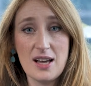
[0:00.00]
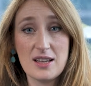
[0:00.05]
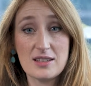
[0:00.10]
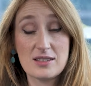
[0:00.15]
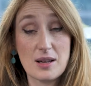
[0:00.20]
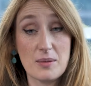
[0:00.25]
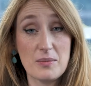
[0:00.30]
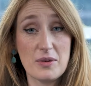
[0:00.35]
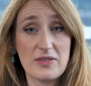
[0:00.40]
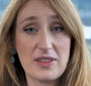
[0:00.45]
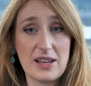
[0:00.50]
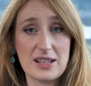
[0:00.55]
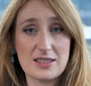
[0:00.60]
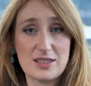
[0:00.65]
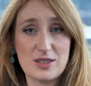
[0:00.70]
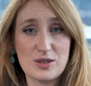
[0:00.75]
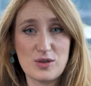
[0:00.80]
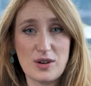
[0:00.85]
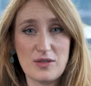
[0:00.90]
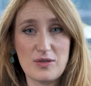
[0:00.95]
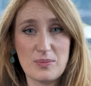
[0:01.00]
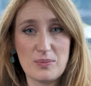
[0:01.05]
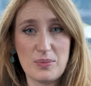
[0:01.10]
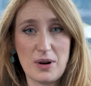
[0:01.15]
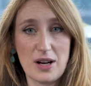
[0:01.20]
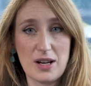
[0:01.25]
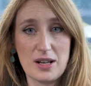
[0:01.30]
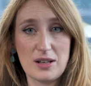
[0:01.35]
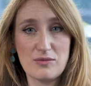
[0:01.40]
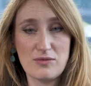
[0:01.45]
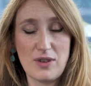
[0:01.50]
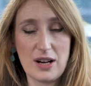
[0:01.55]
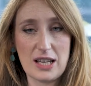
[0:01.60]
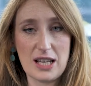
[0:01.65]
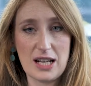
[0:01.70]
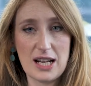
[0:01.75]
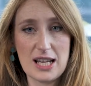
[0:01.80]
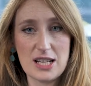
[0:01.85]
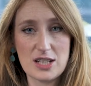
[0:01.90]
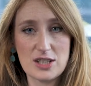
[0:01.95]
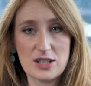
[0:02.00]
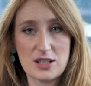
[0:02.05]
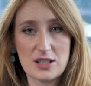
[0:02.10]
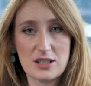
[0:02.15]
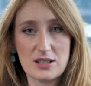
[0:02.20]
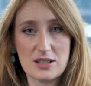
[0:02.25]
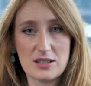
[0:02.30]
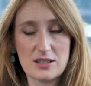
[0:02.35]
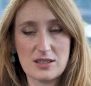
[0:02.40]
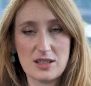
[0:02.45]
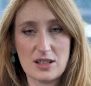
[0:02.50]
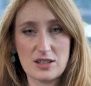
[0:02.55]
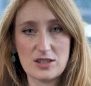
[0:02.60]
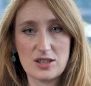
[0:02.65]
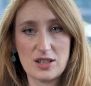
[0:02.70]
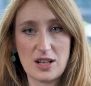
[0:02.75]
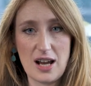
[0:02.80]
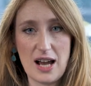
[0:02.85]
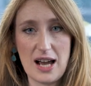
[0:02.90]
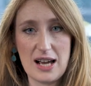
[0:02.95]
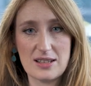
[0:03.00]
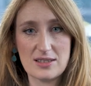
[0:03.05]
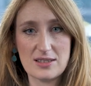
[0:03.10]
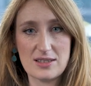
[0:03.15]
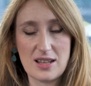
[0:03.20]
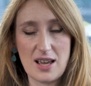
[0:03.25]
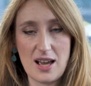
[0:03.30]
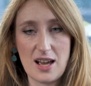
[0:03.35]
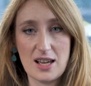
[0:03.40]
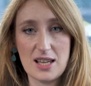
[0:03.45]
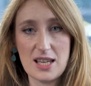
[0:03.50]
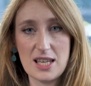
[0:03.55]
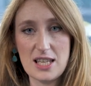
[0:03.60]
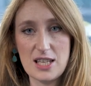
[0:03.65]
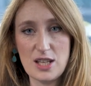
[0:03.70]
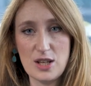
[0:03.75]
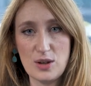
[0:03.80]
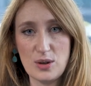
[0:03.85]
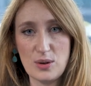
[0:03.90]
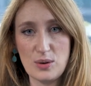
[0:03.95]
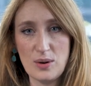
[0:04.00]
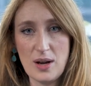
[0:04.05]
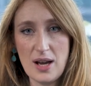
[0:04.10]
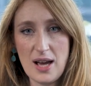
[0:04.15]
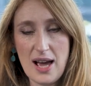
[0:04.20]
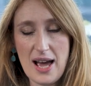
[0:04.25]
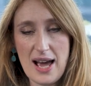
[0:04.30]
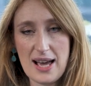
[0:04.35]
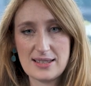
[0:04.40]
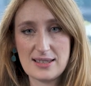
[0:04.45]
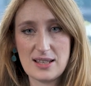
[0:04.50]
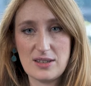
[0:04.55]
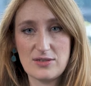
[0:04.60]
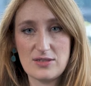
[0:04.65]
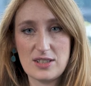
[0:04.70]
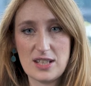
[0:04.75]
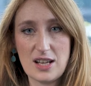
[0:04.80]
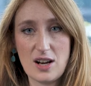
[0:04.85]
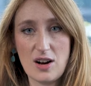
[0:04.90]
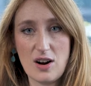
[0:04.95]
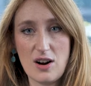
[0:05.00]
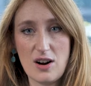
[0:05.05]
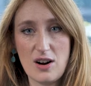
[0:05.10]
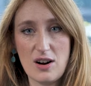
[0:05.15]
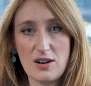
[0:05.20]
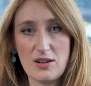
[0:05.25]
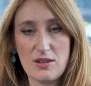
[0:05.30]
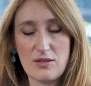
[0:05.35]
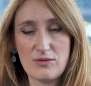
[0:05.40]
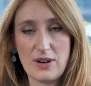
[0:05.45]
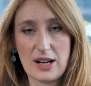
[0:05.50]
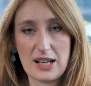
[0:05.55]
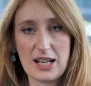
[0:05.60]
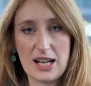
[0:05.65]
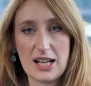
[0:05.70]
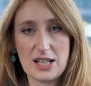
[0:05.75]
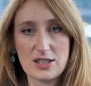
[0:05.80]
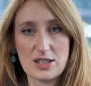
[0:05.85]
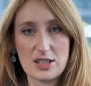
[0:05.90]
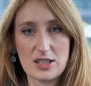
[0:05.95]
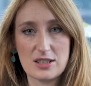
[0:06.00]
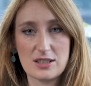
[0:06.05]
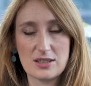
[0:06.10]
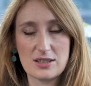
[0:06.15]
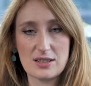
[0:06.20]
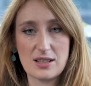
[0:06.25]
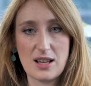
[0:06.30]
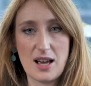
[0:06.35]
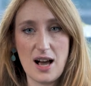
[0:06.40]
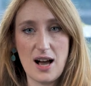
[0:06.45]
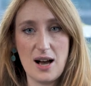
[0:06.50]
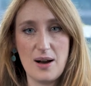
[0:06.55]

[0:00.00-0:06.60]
Some of that is driven by regulation, such as EU SFDR regulations,